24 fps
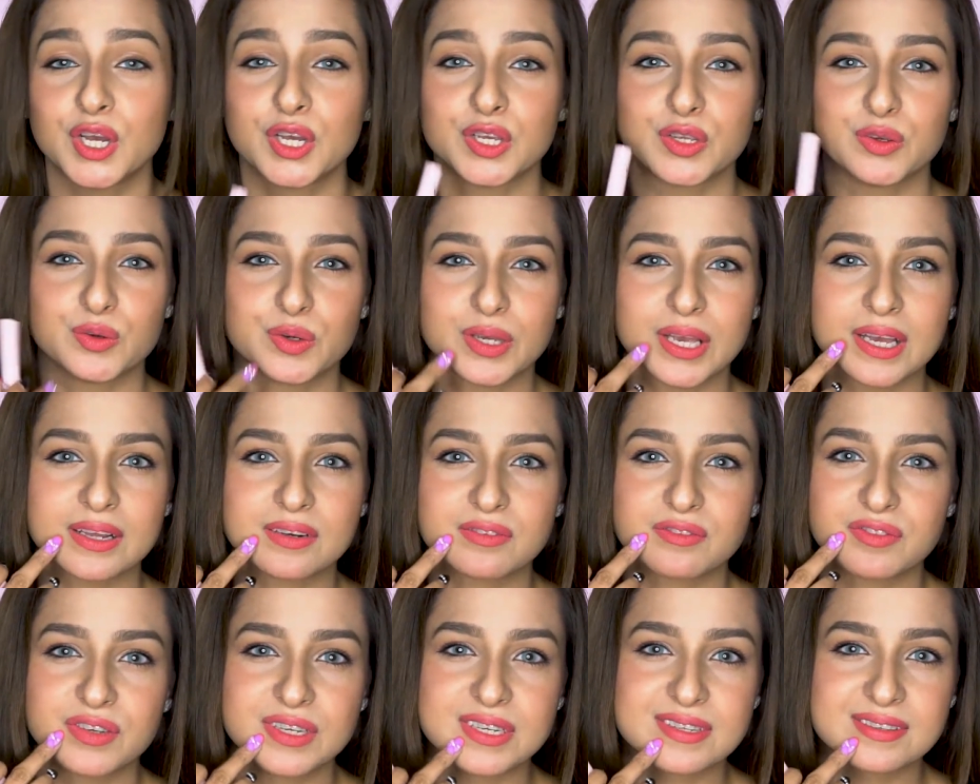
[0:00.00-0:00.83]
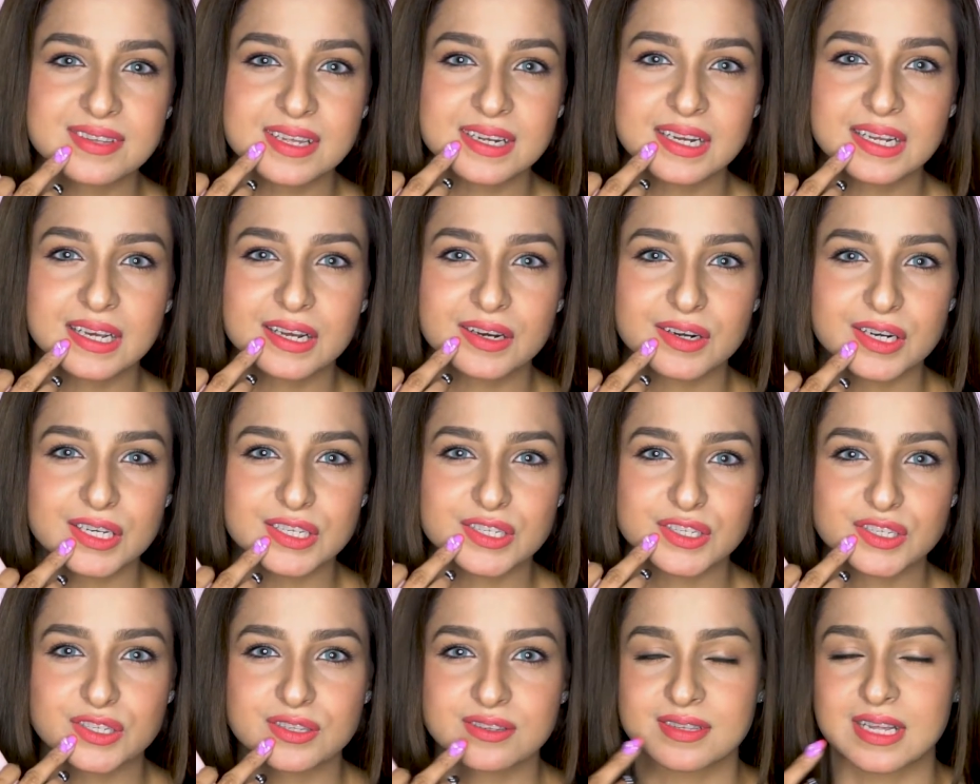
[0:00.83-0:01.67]
You can fix any
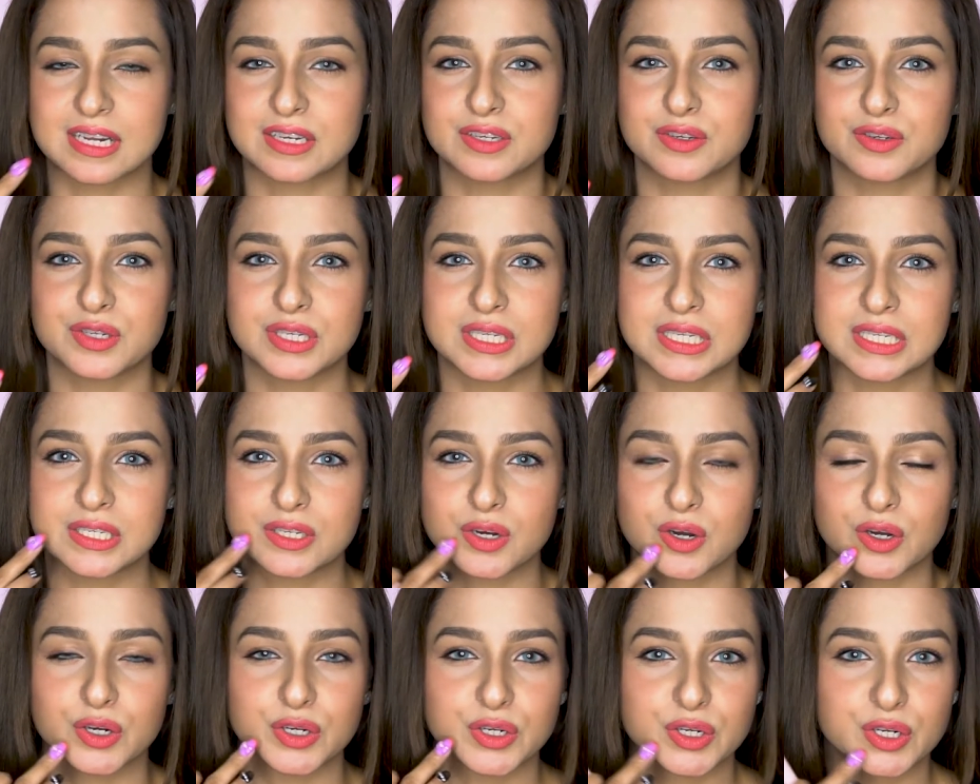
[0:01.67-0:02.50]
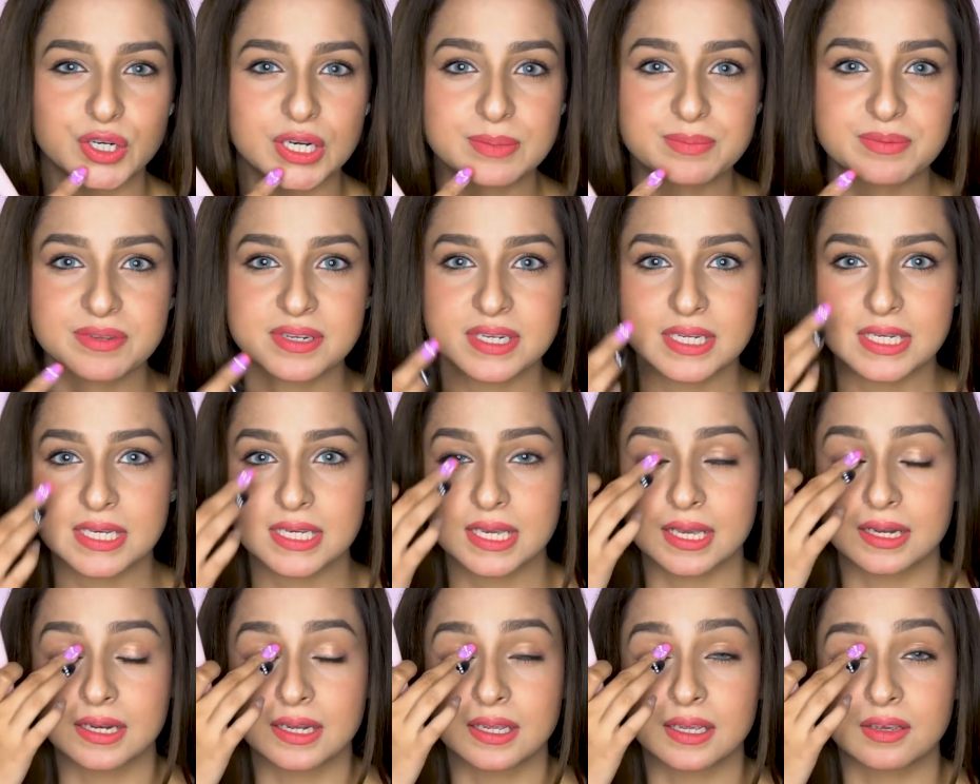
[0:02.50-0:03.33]
corrections that you need on your
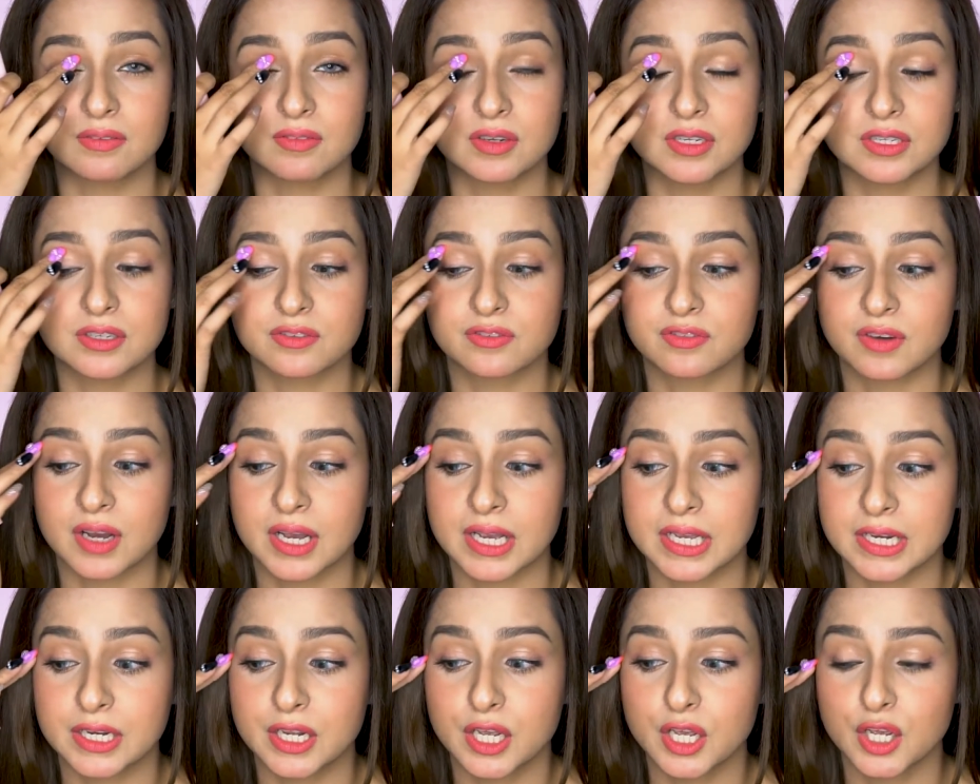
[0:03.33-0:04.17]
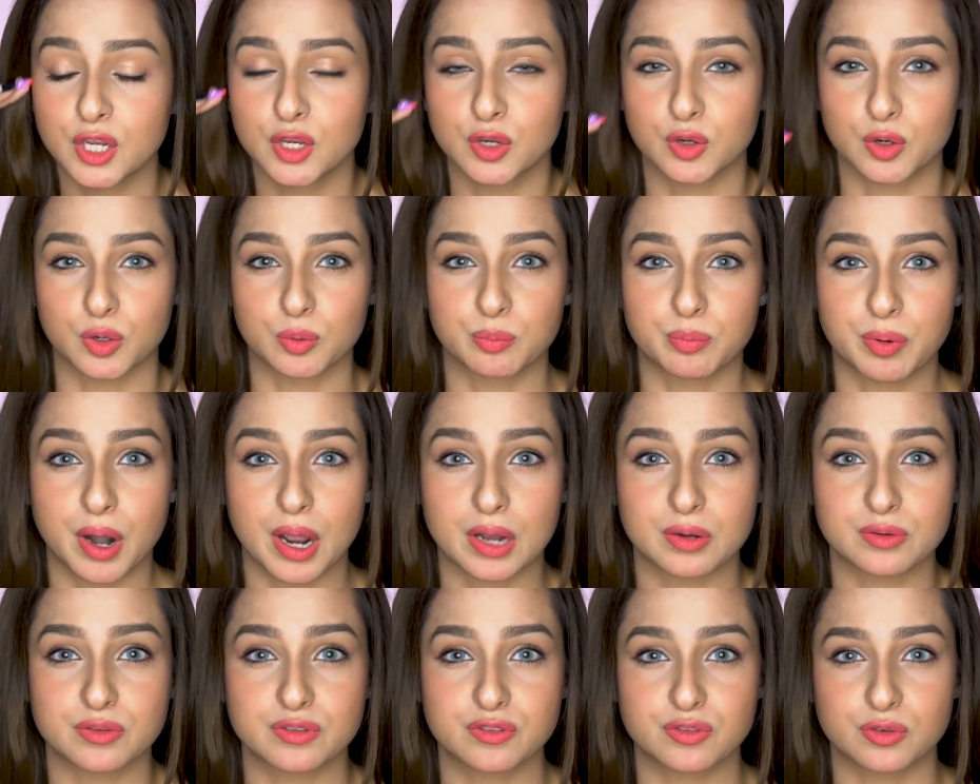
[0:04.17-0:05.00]
lipstick and even define your
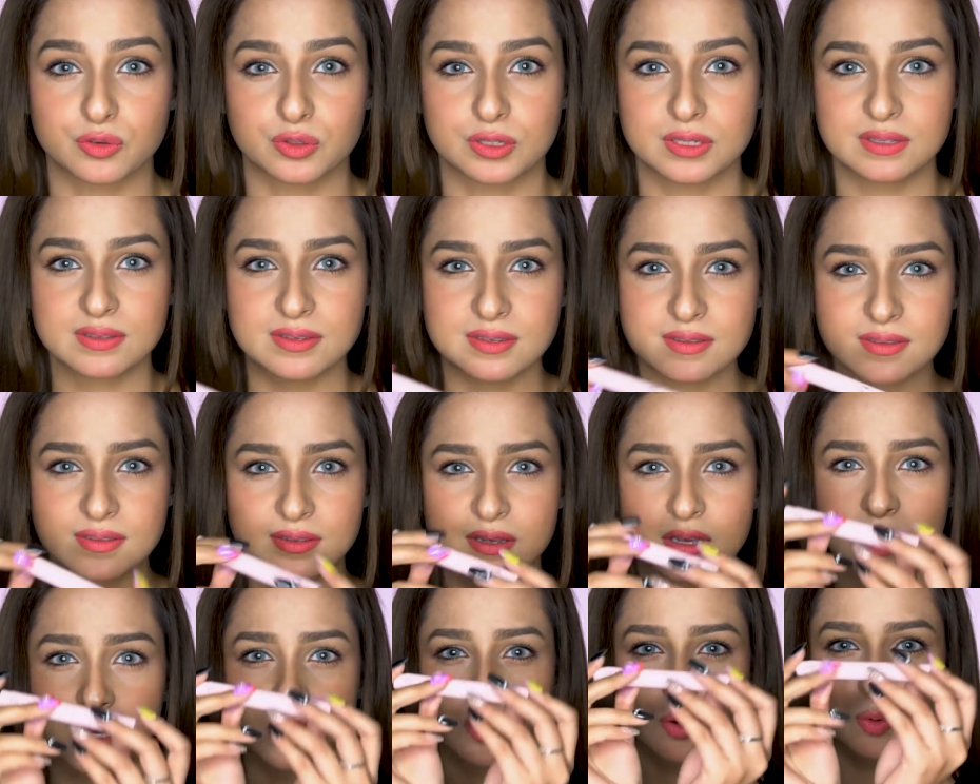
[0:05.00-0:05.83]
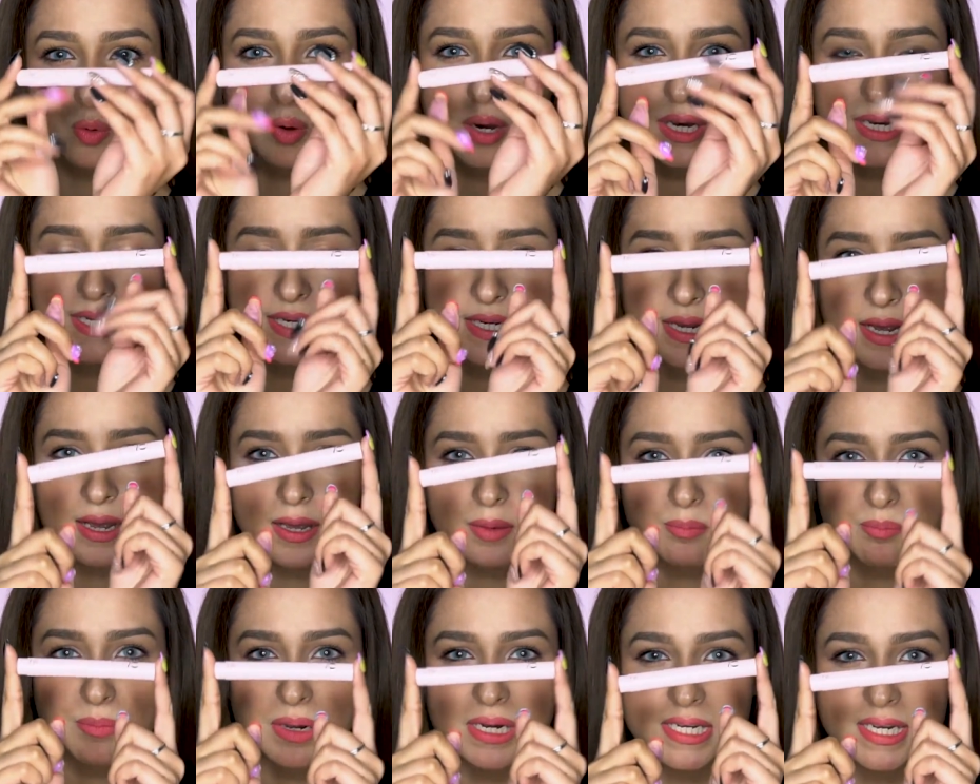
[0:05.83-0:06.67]
brows. So this is quite a
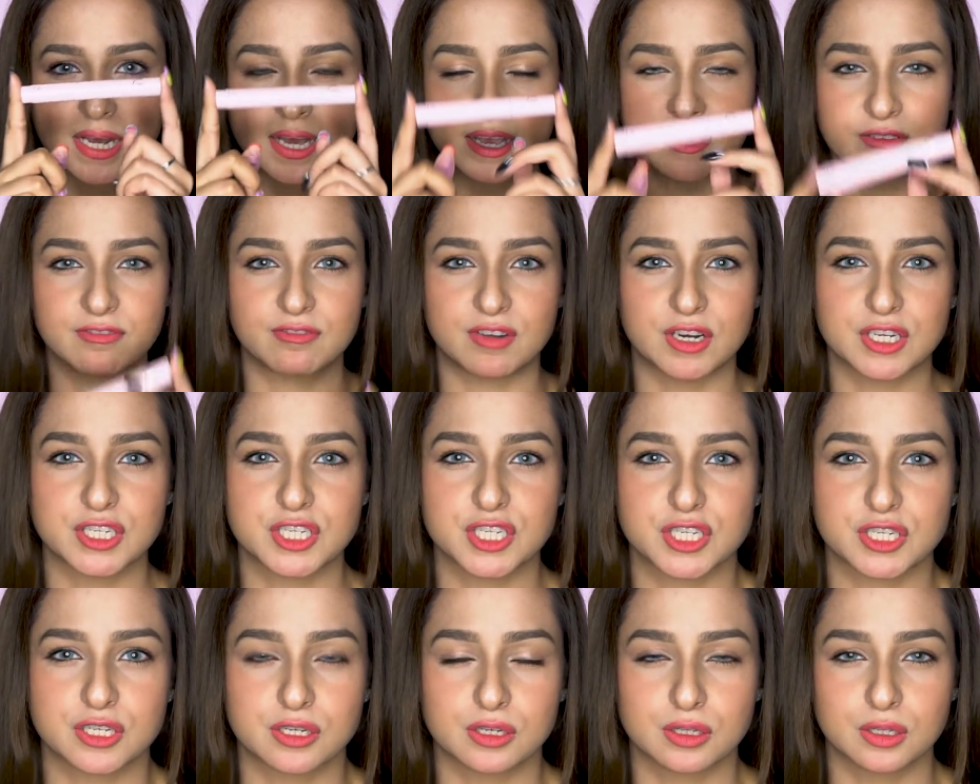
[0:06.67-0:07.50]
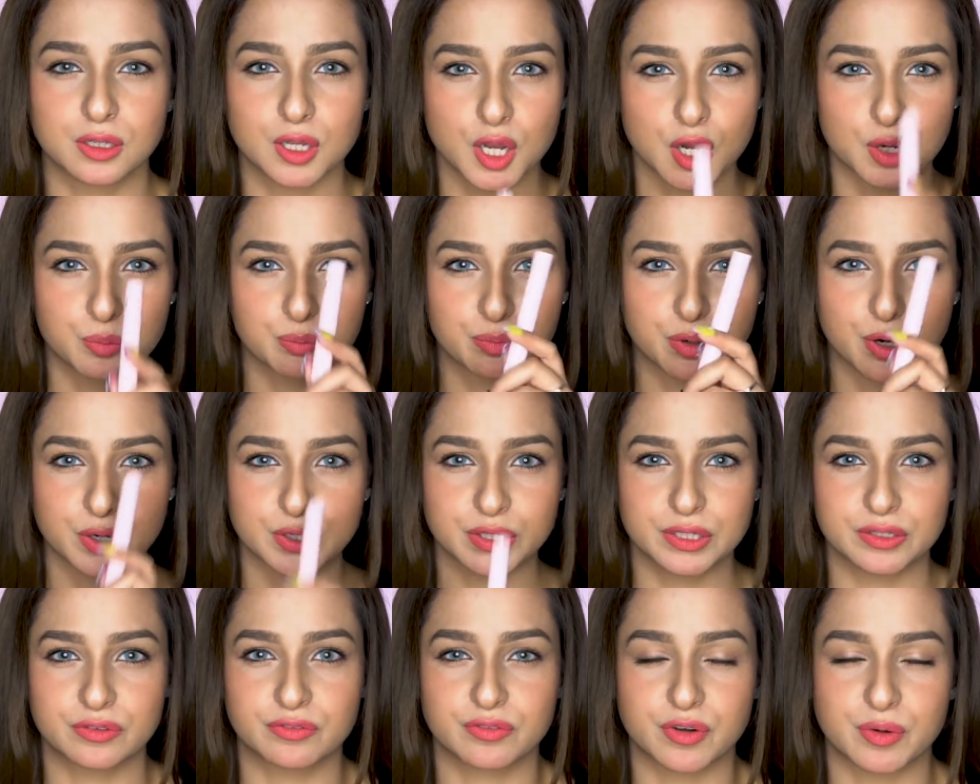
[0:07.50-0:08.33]
multifunctional
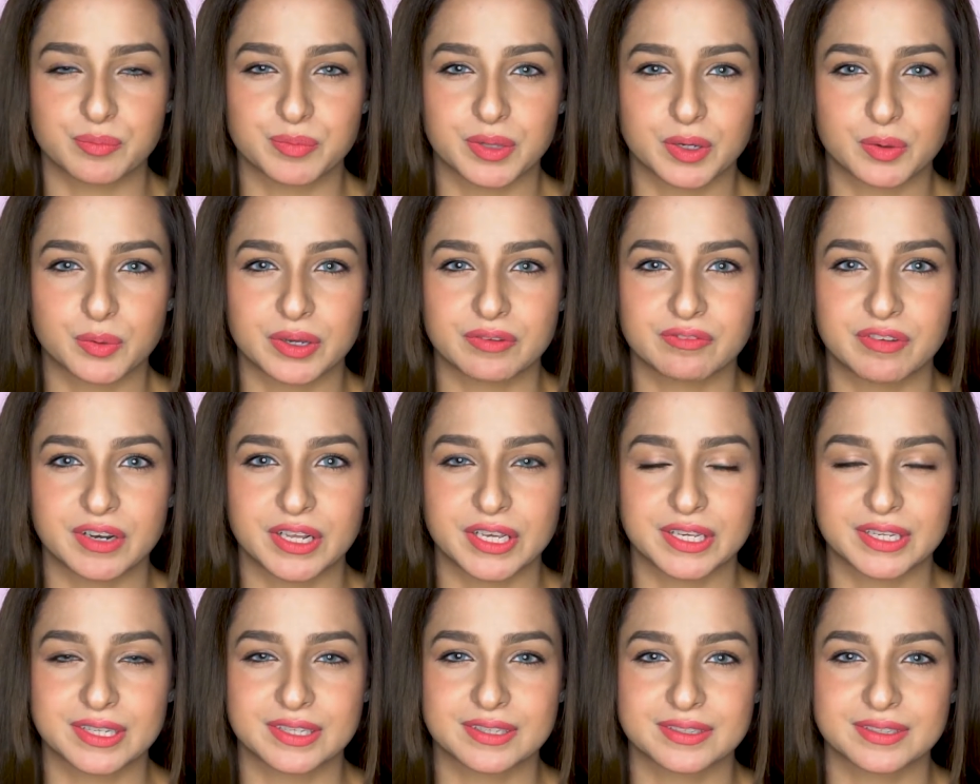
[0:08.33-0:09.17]
product from the Quick Flick.